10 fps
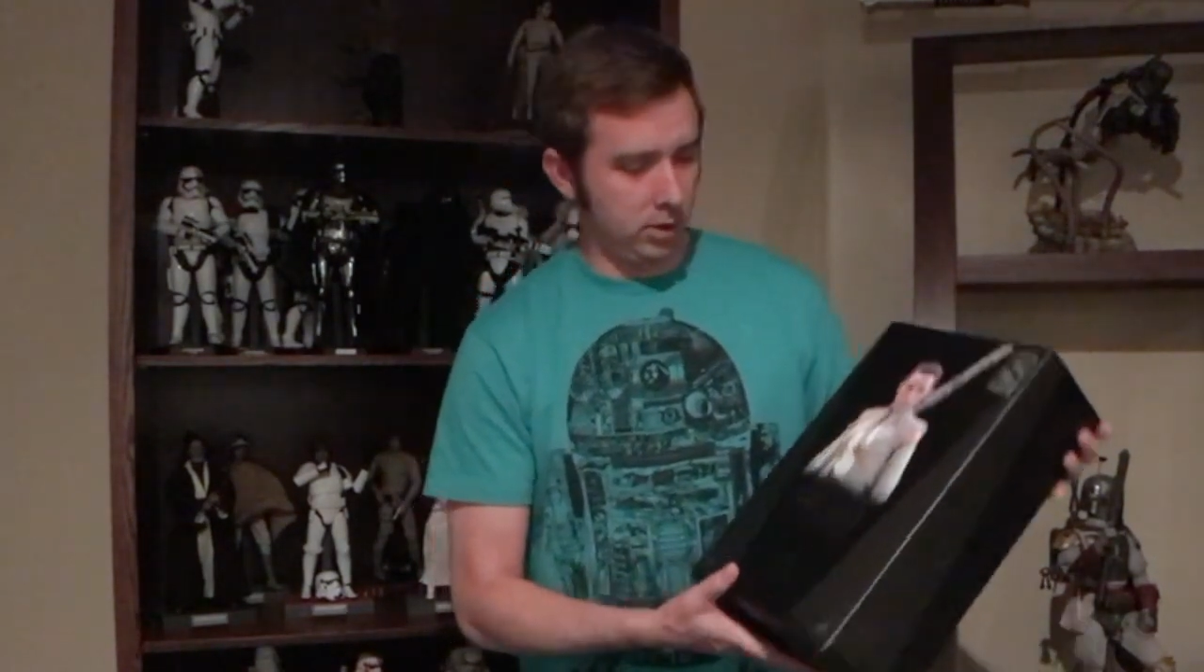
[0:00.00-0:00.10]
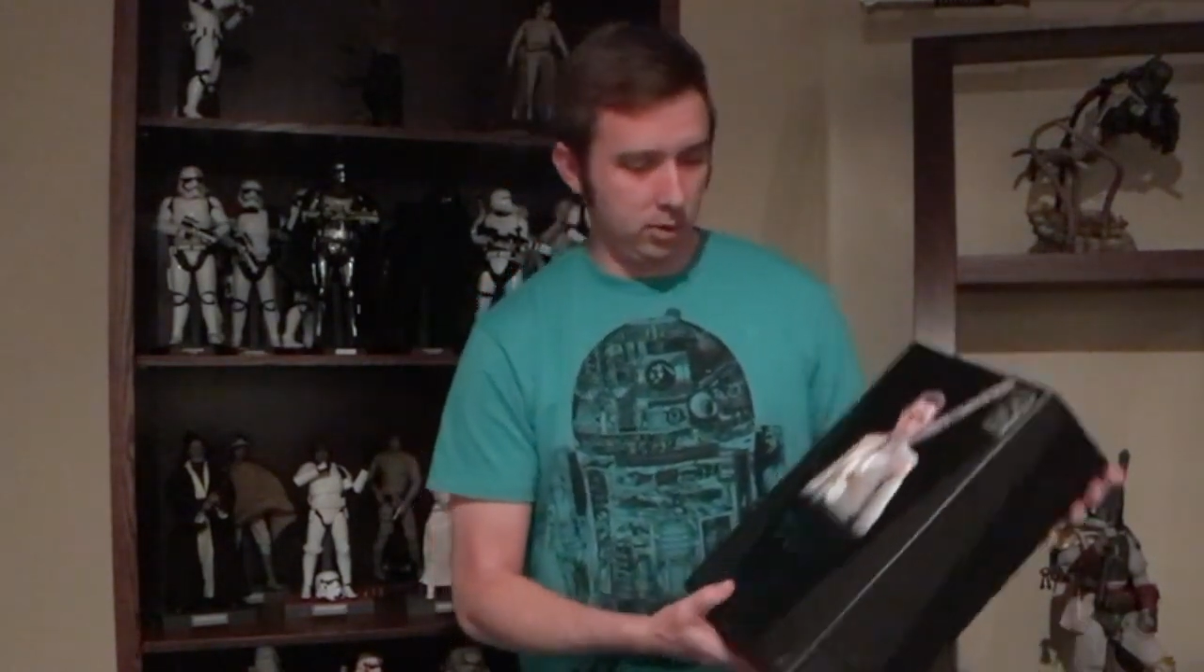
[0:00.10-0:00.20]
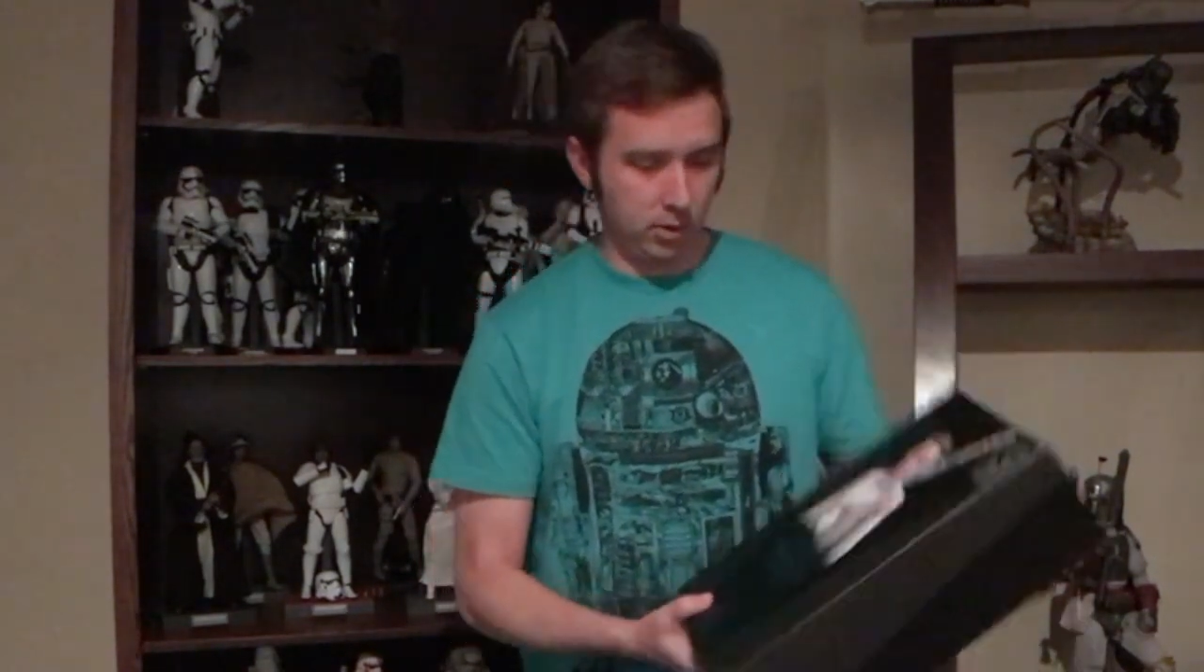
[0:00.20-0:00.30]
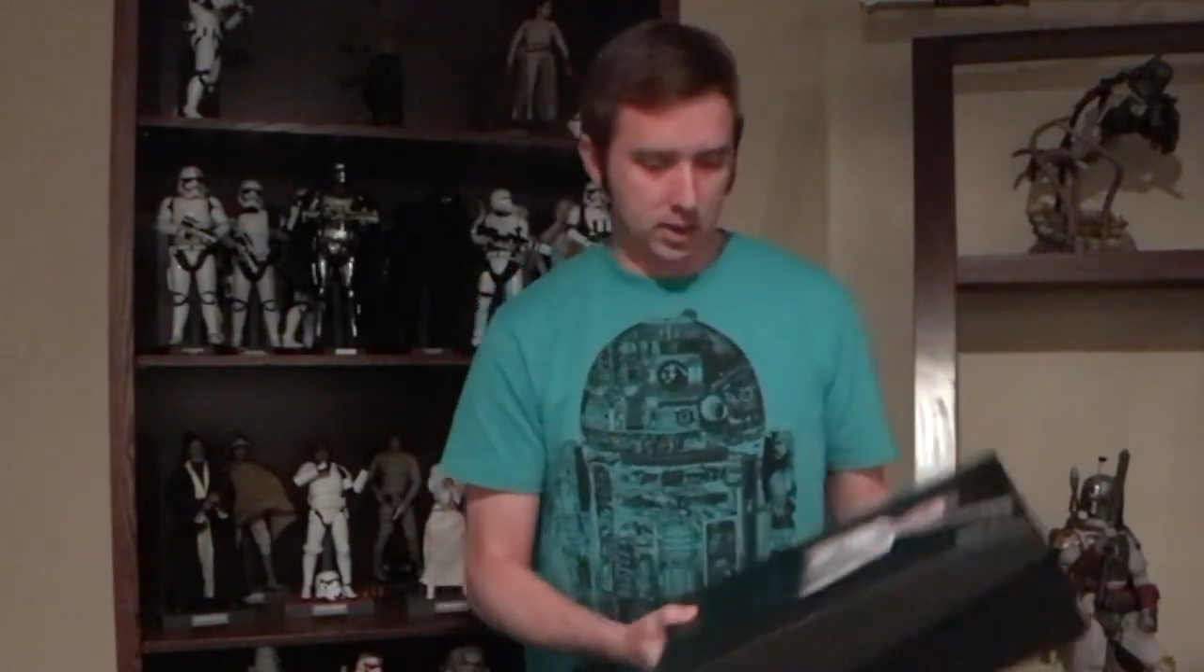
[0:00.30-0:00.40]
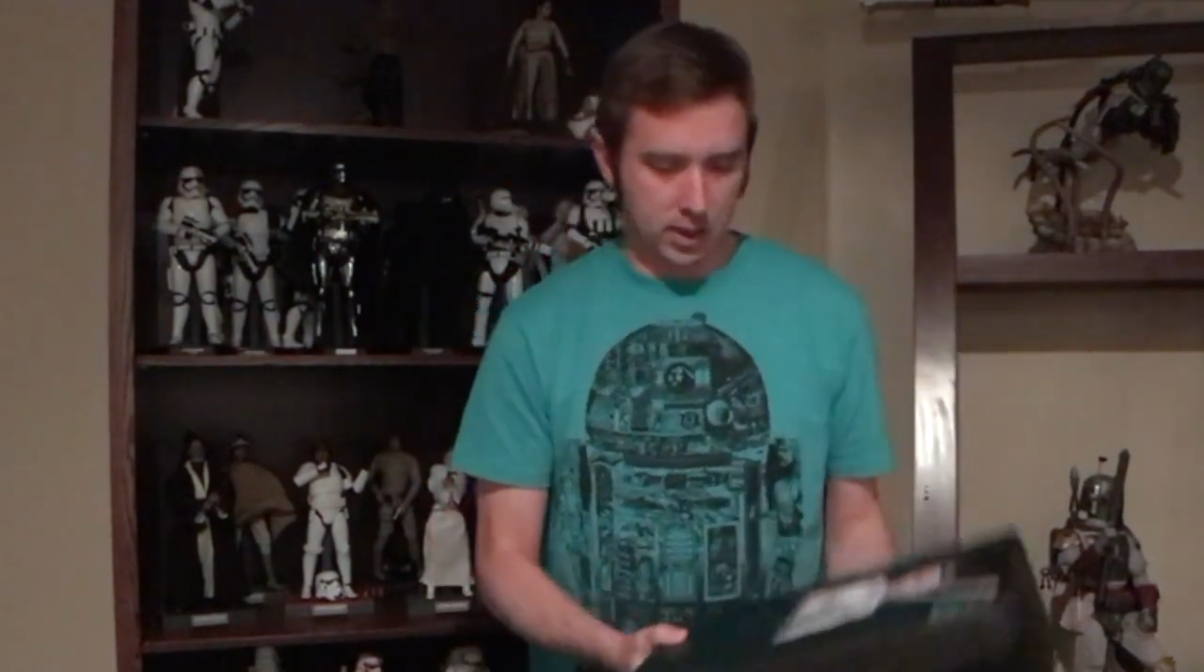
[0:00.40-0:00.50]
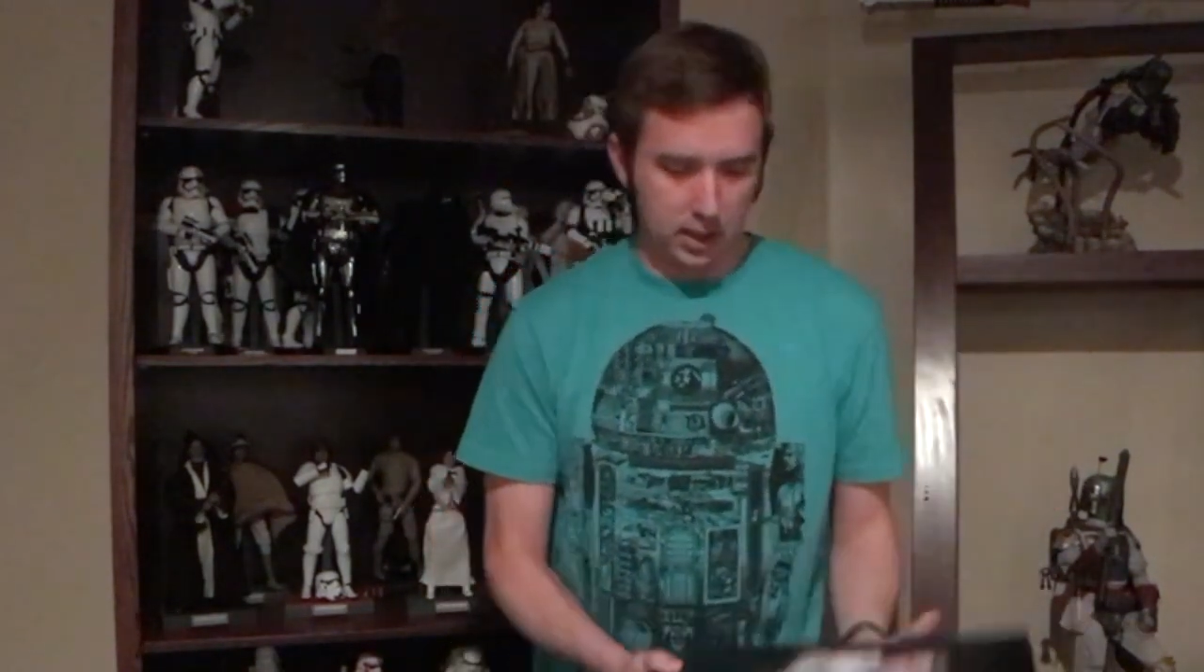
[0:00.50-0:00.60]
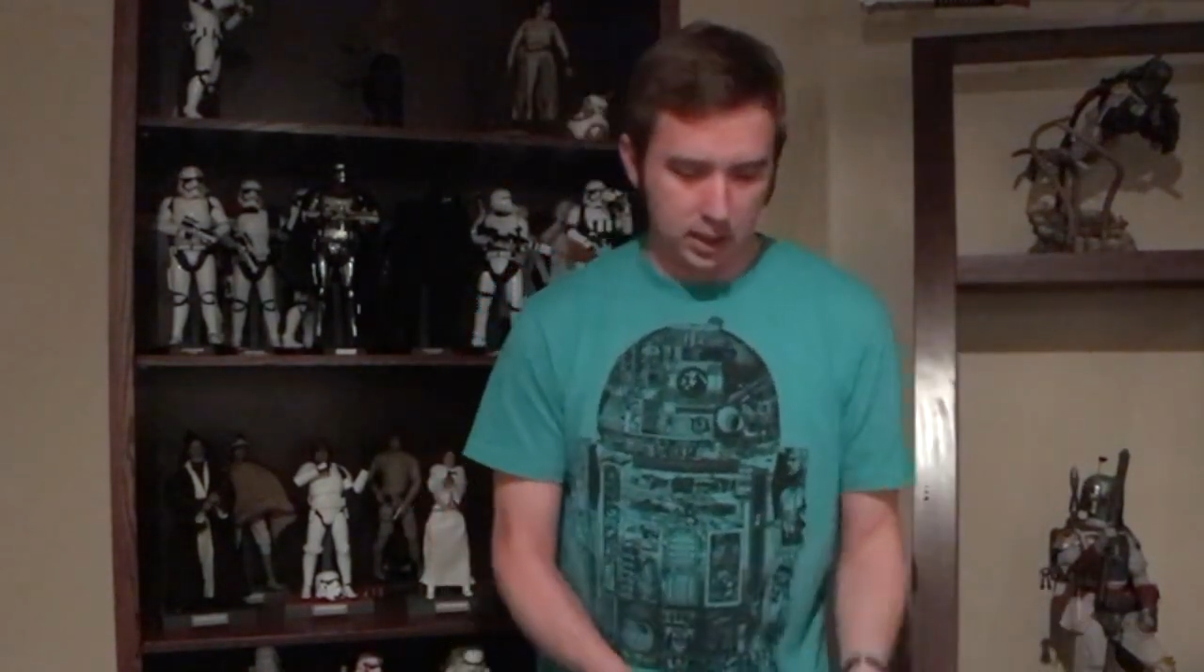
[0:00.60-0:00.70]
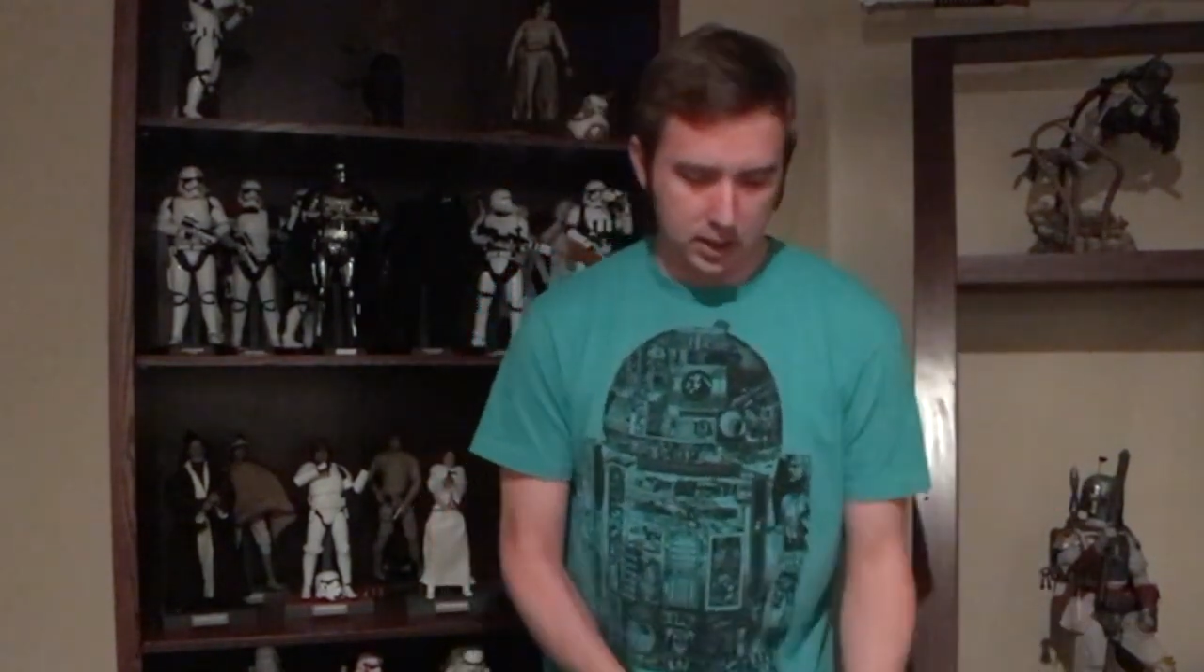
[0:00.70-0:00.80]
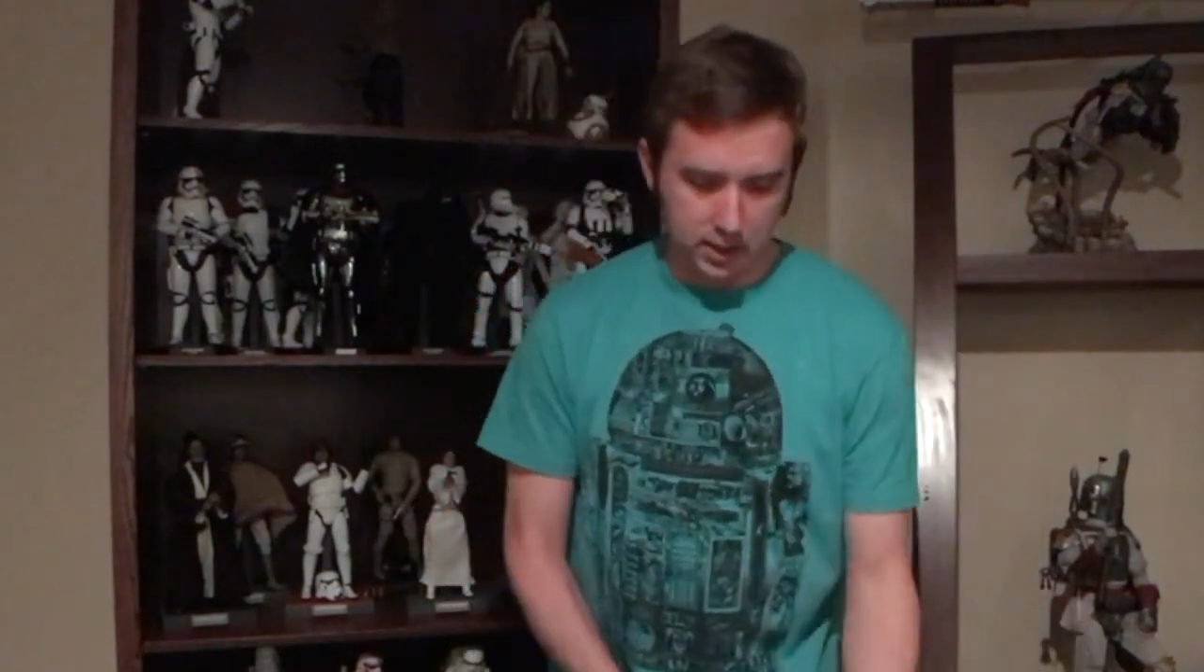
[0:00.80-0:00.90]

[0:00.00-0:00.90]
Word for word: too exciting